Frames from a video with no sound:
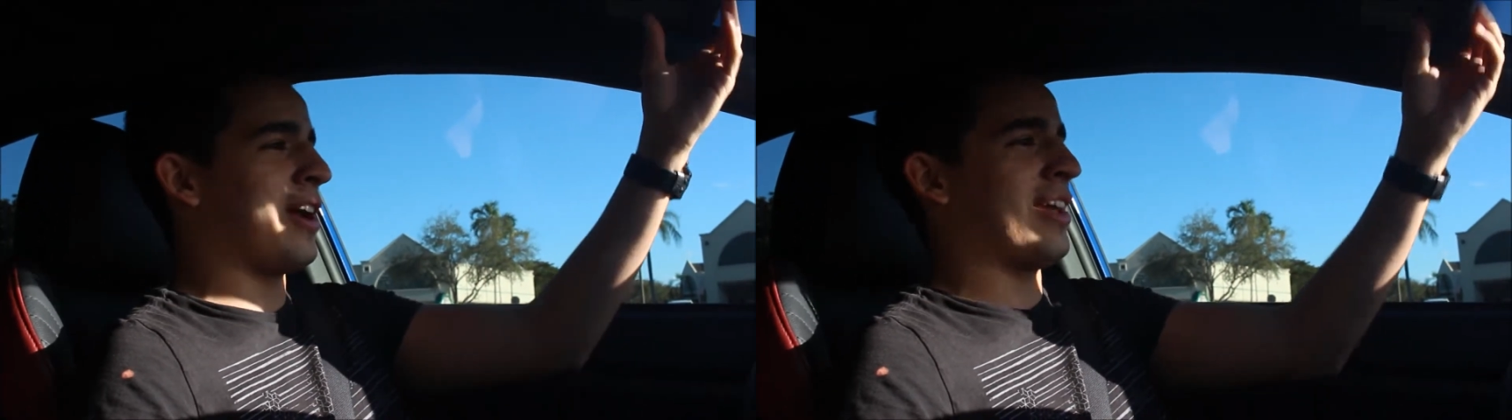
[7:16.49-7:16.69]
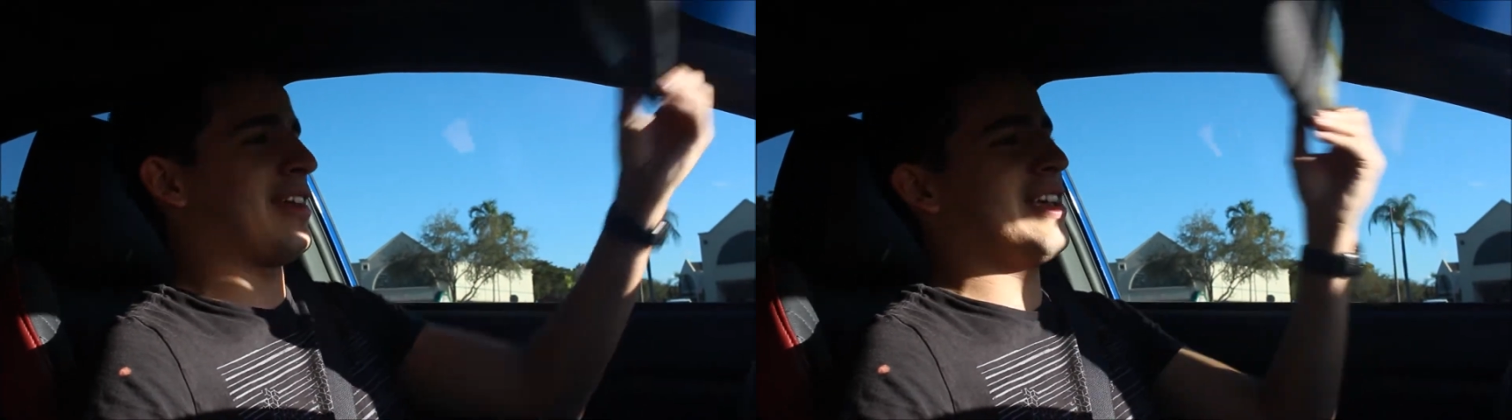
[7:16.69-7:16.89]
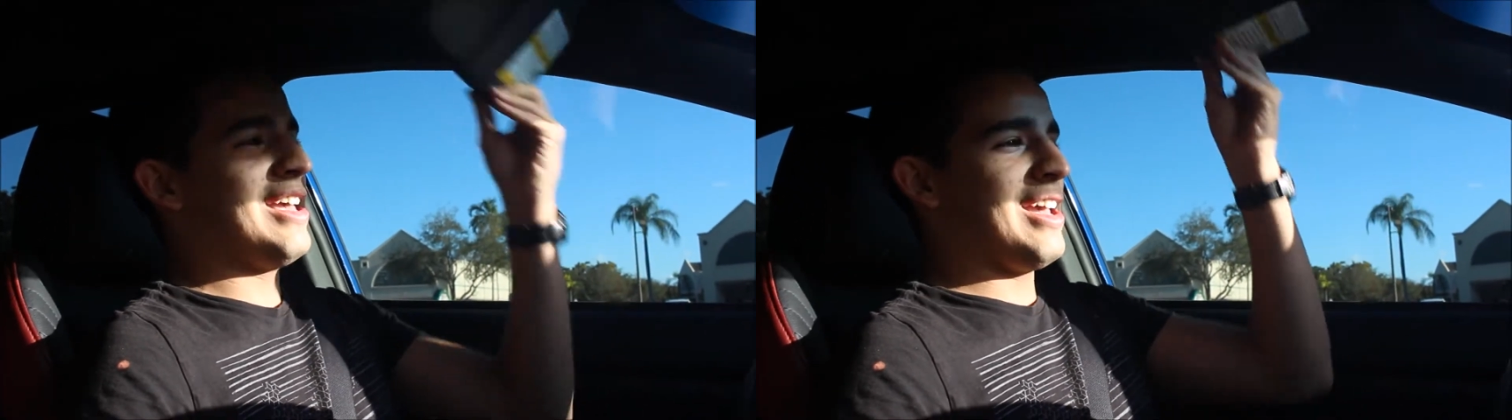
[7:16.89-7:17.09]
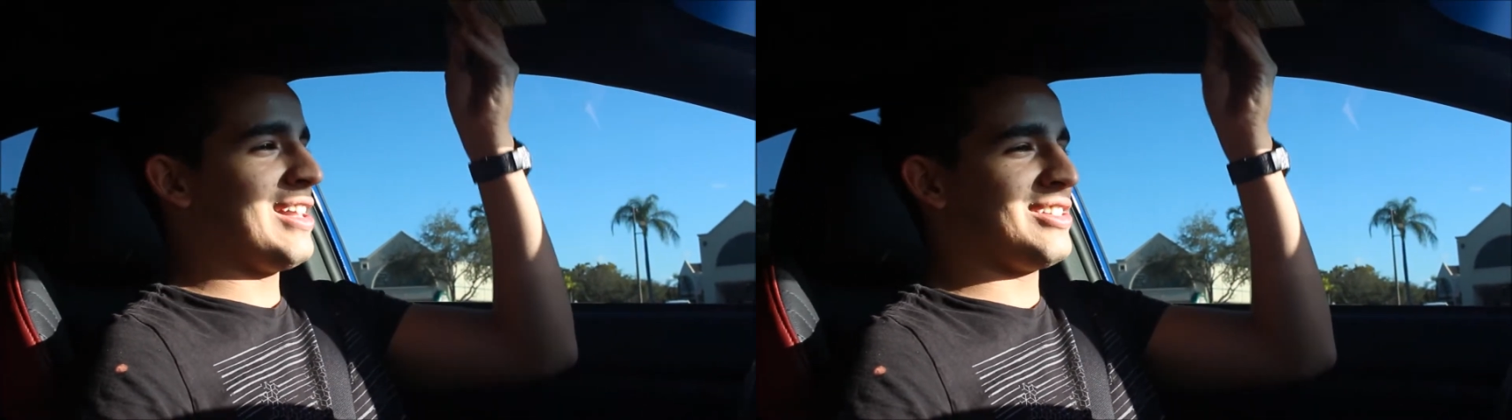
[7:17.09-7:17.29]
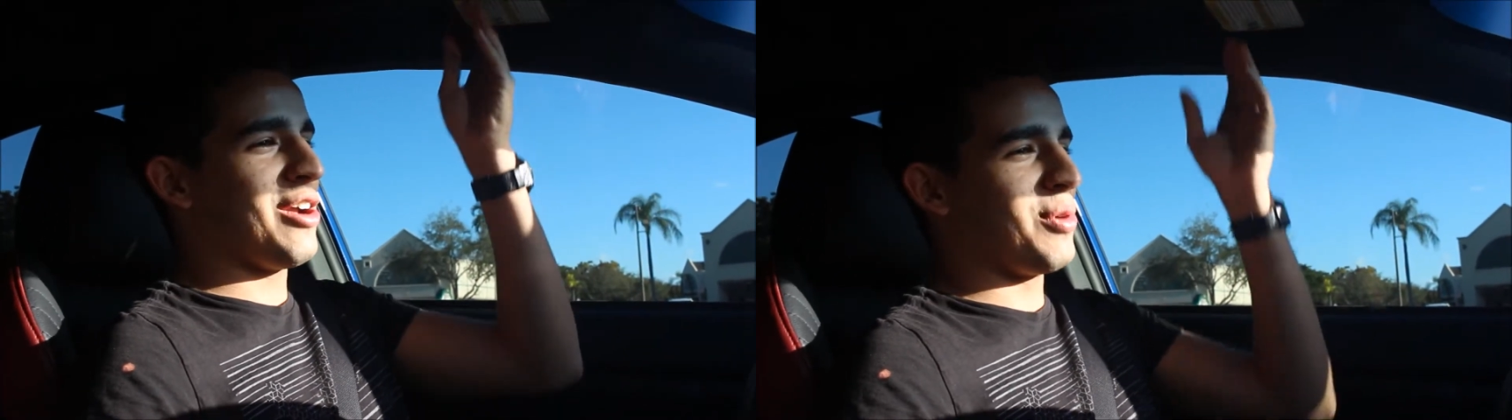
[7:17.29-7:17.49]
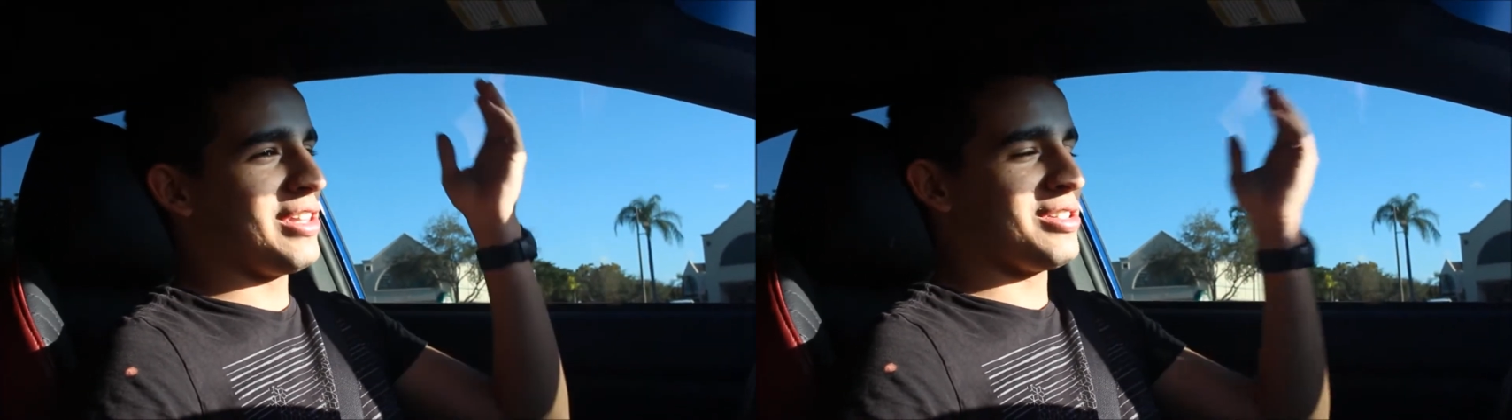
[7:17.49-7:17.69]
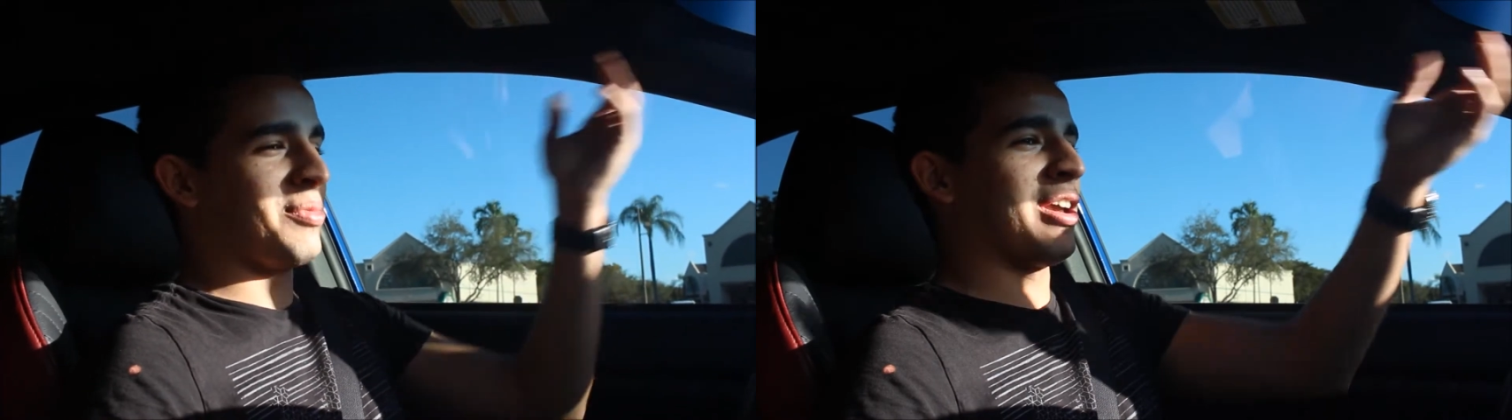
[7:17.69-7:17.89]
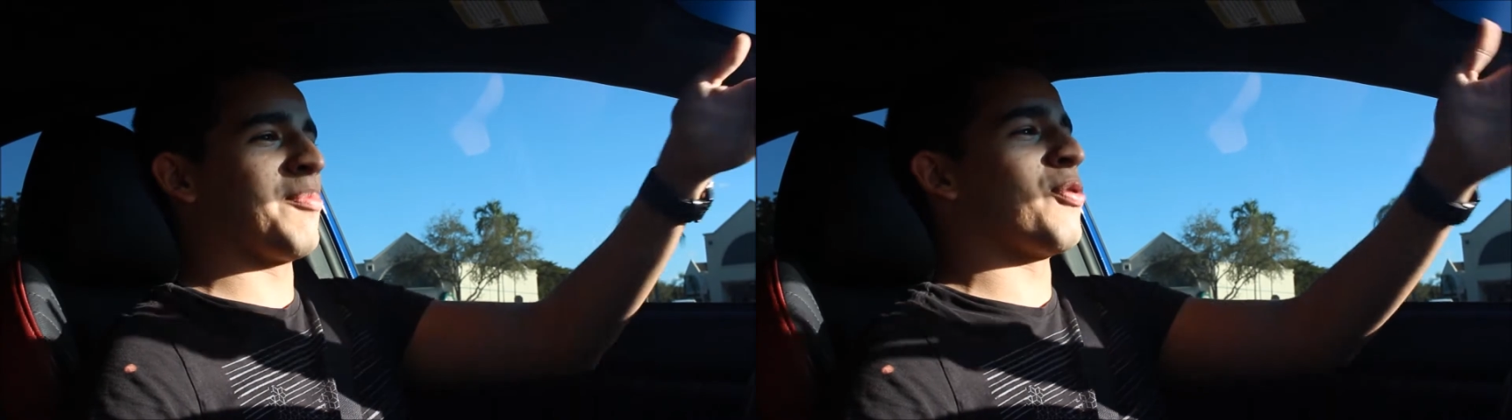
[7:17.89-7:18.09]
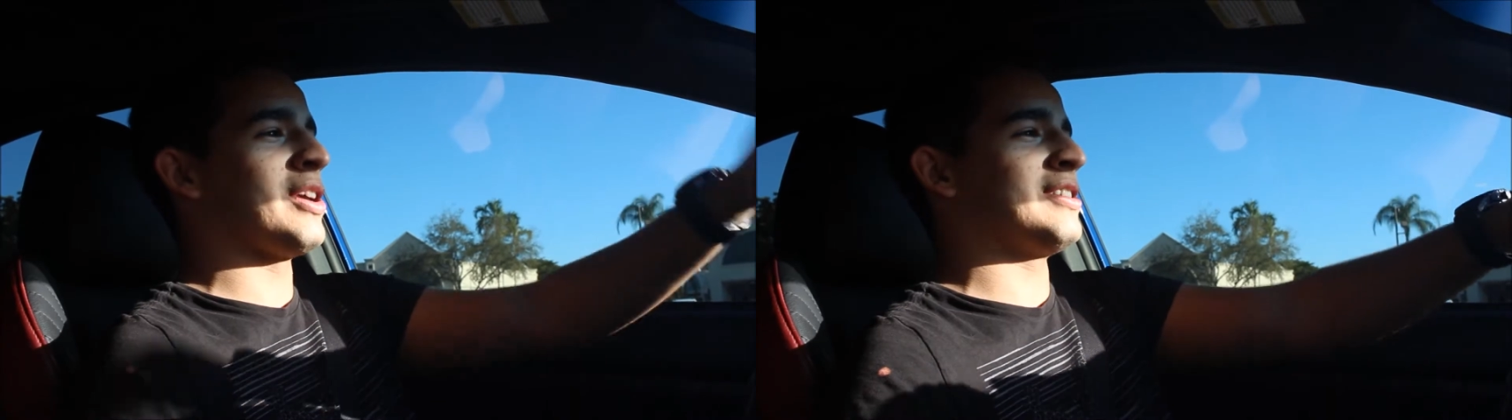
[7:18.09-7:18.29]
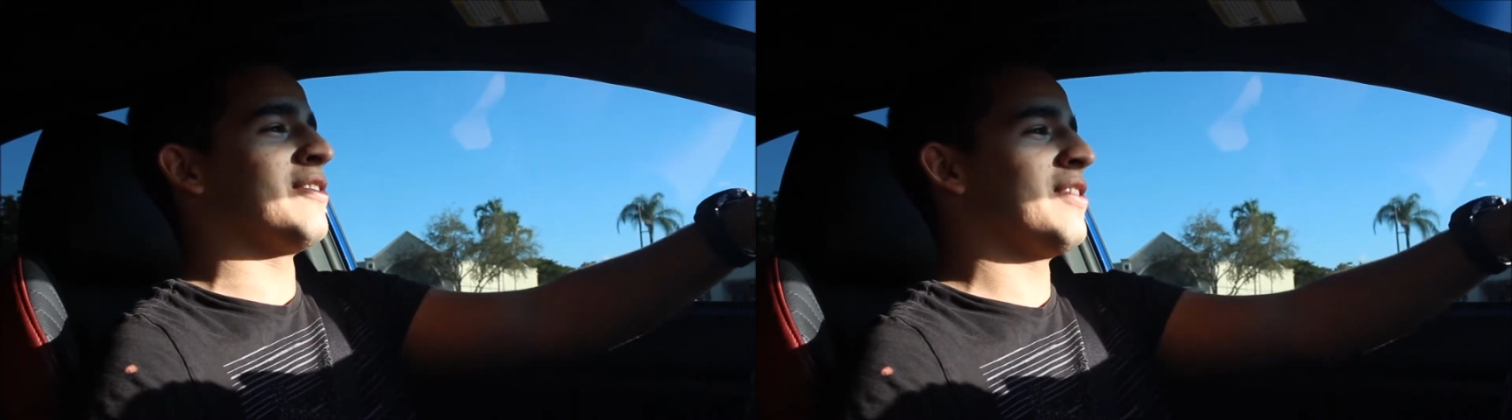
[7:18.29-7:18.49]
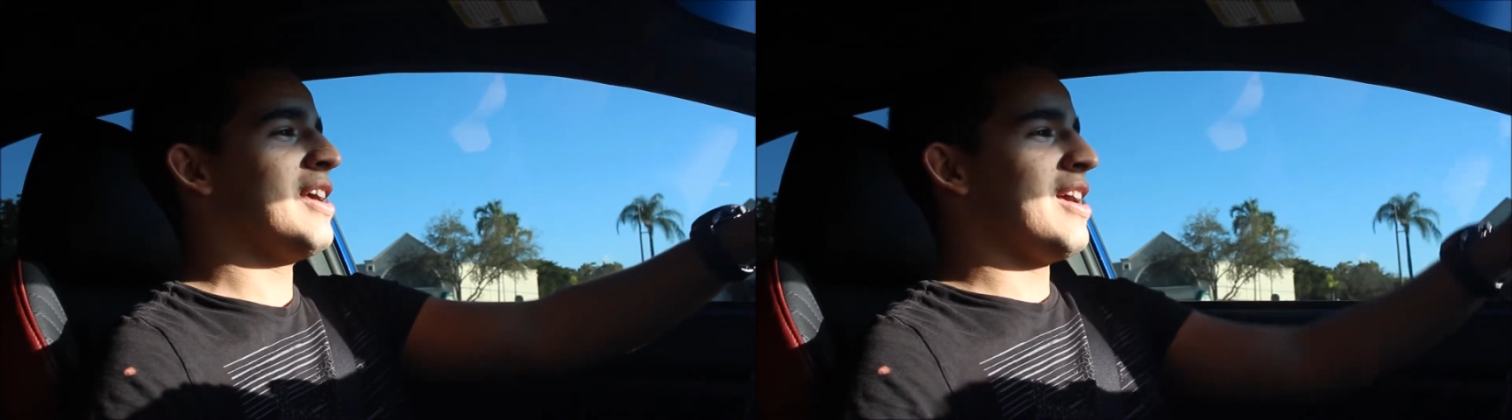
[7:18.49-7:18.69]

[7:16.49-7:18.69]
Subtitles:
and it's not really something impressive.